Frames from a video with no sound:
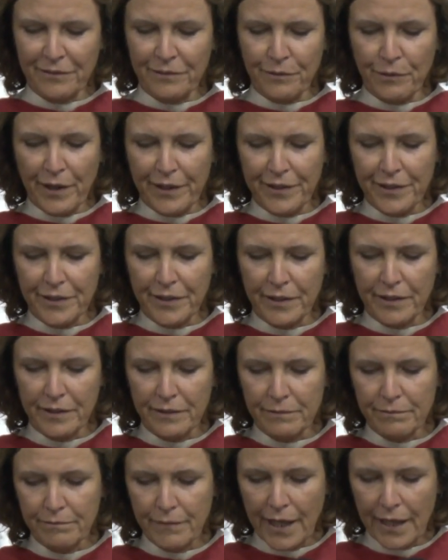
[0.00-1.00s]

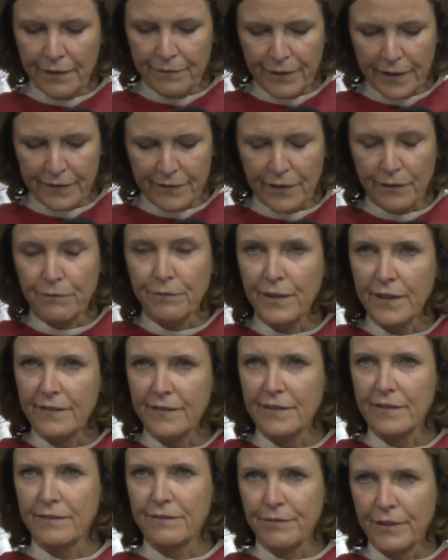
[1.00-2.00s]
whether manifested
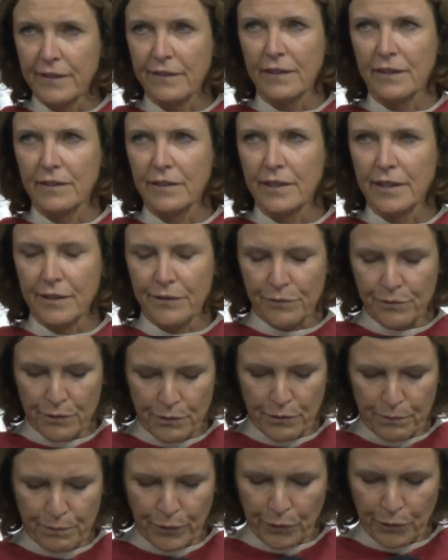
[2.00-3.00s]
phys physically
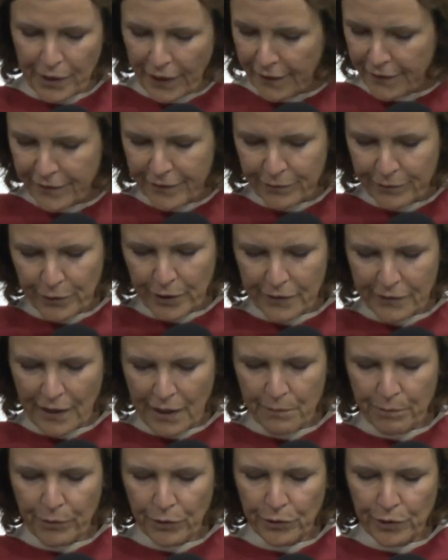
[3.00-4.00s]
through protests, for
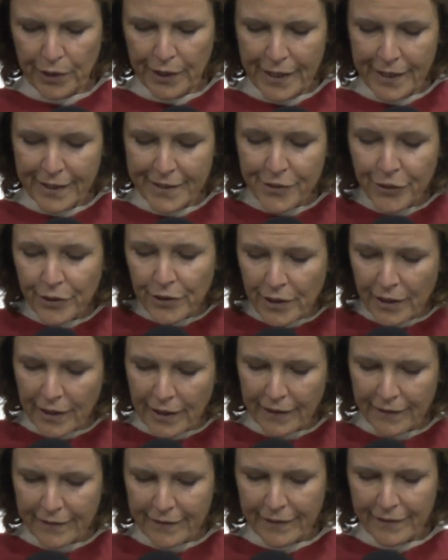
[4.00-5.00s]
example, or
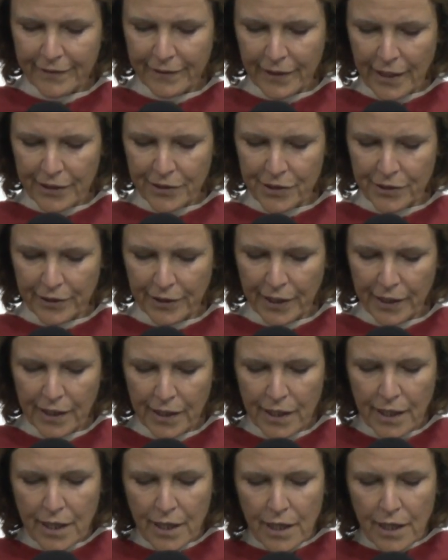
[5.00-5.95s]
internalized intellectually,